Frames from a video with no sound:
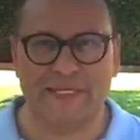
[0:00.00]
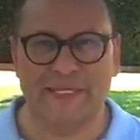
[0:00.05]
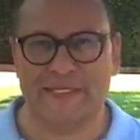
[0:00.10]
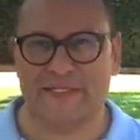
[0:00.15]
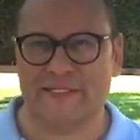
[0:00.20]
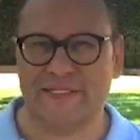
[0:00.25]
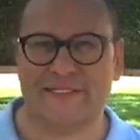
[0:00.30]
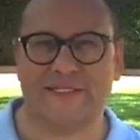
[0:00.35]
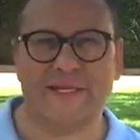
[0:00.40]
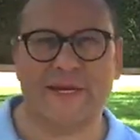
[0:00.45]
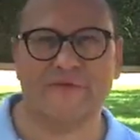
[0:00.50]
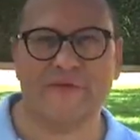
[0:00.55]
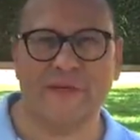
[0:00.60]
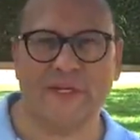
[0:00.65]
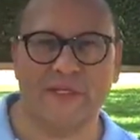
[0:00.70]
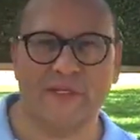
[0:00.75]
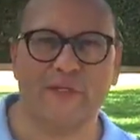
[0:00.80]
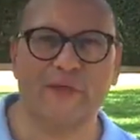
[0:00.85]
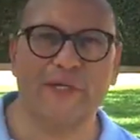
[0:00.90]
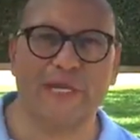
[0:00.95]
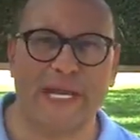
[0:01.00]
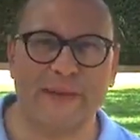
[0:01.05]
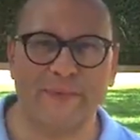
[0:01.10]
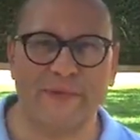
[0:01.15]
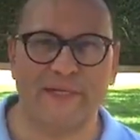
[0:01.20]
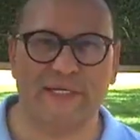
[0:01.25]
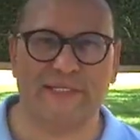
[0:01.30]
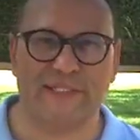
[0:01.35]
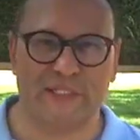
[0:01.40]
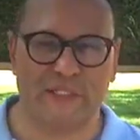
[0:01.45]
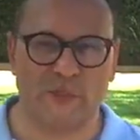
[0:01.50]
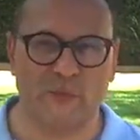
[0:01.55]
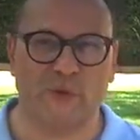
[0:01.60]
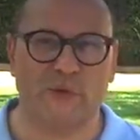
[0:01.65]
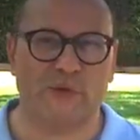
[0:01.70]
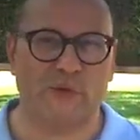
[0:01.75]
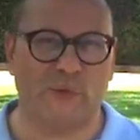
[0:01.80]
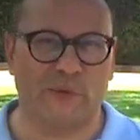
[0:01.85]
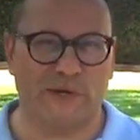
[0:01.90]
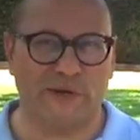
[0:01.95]
is discovering a new neighborhood that you
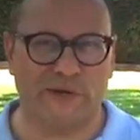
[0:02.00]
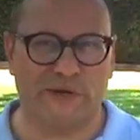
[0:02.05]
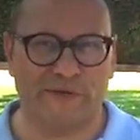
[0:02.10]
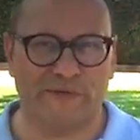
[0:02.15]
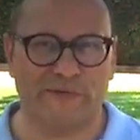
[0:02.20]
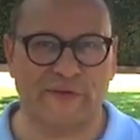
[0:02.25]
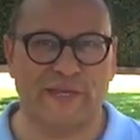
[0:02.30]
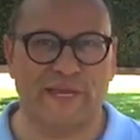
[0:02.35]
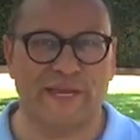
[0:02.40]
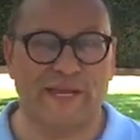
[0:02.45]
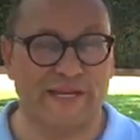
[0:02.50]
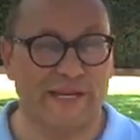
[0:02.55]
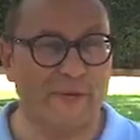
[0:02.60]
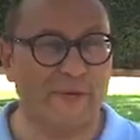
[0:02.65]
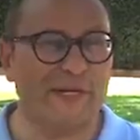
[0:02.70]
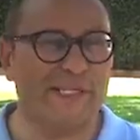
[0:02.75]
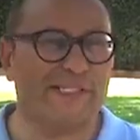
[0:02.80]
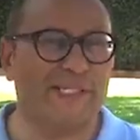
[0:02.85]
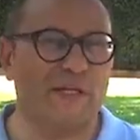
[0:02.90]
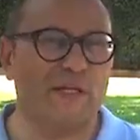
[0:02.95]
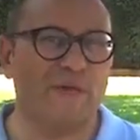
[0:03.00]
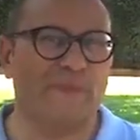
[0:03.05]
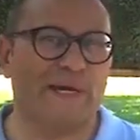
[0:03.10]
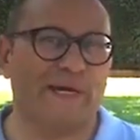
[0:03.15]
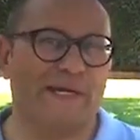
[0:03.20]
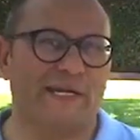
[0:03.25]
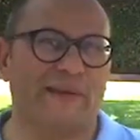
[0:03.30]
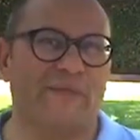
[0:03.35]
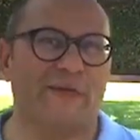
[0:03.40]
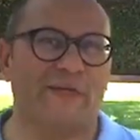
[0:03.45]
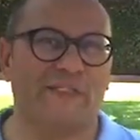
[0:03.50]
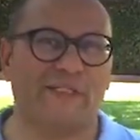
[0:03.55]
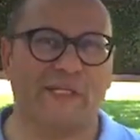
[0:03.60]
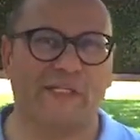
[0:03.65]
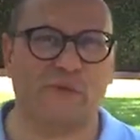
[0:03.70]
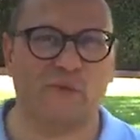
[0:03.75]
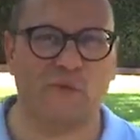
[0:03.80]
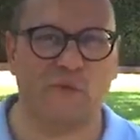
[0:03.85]
weren't aware of. And I want to tell you about a neighborhood called